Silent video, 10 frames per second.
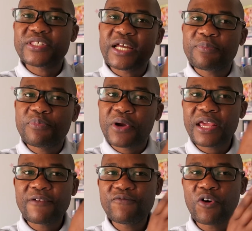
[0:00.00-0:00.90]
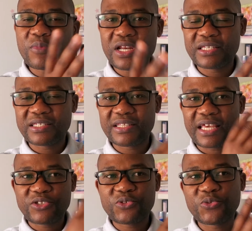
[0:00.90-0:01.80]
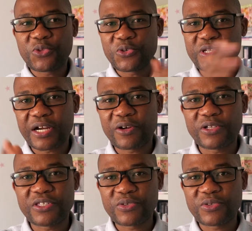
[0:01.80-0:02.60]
start putting formulas next to those records.